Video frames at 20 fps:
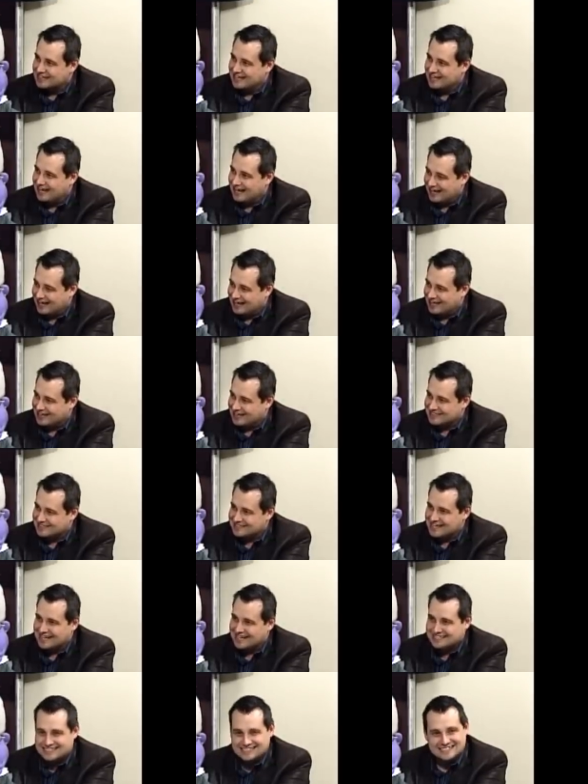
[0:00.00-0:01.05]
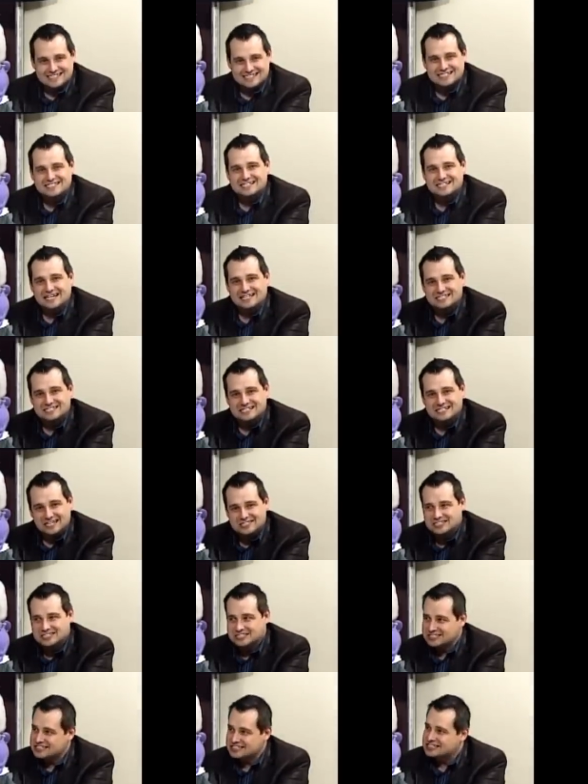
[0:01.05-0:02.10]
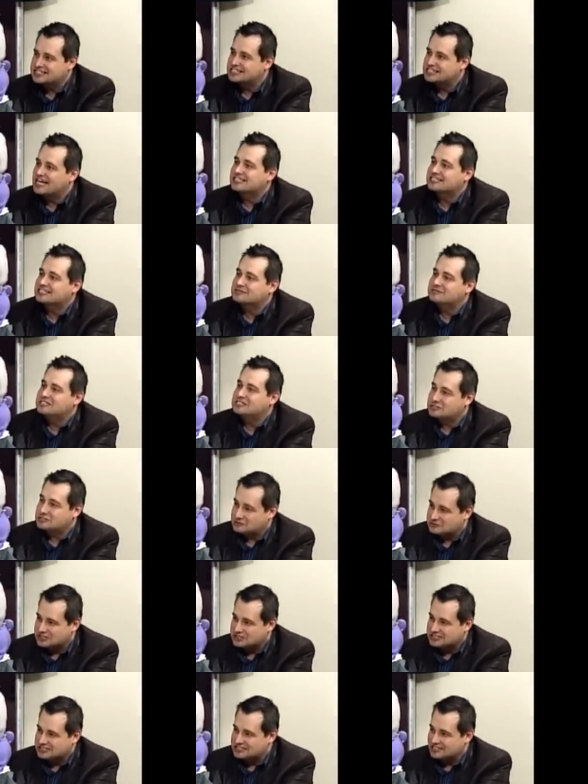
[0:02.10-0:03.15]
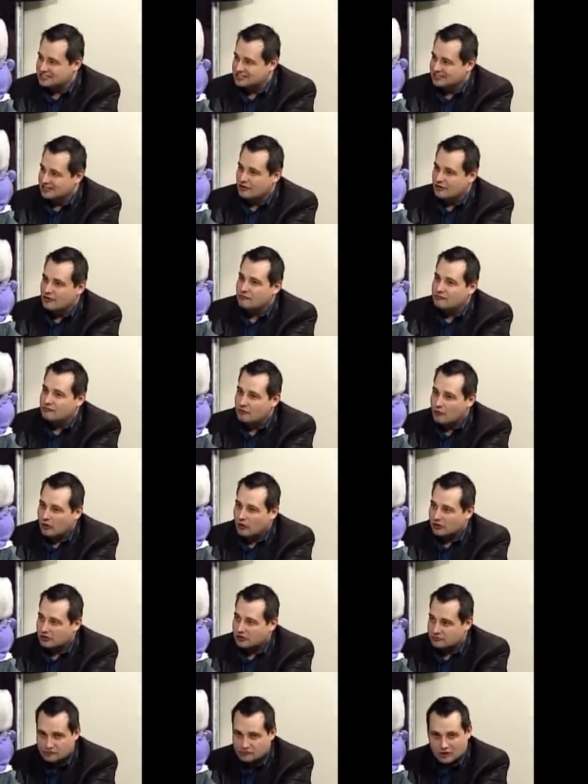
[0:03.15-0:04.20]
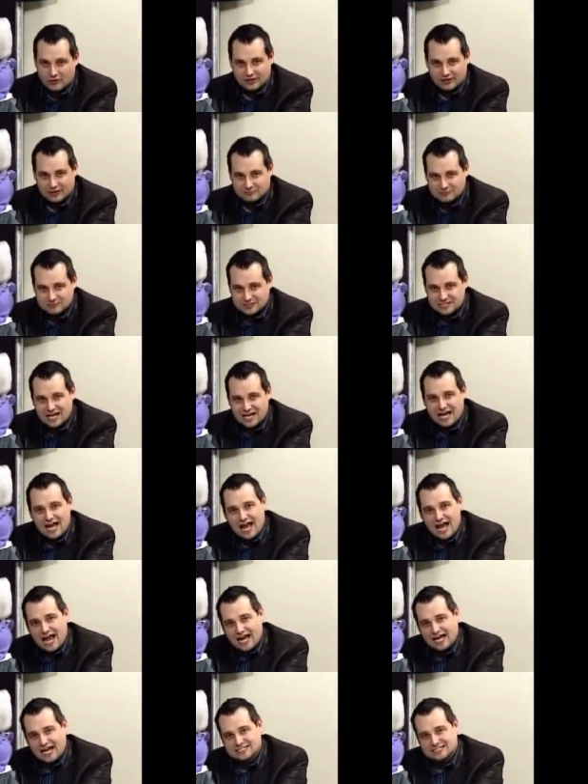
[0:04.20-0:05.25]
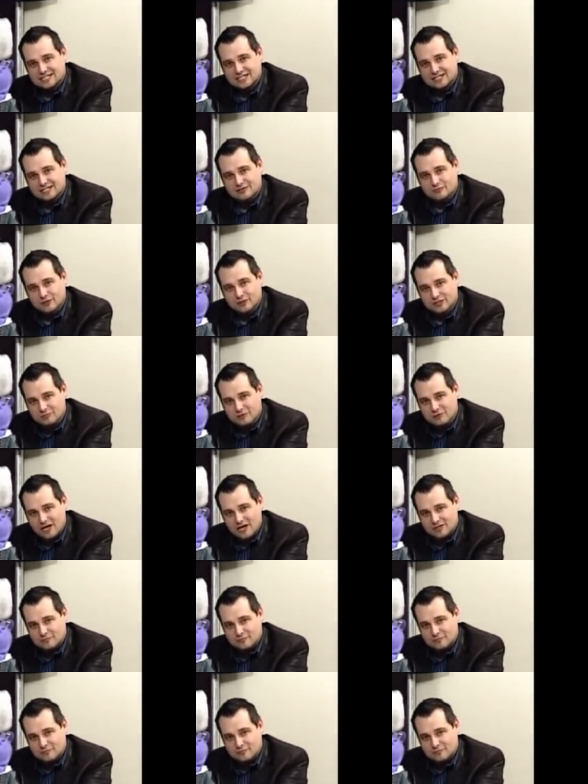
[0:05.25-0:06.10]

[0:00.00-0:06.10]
uh, that is essentially Sesame Street for grown-ups. And uh, with me on the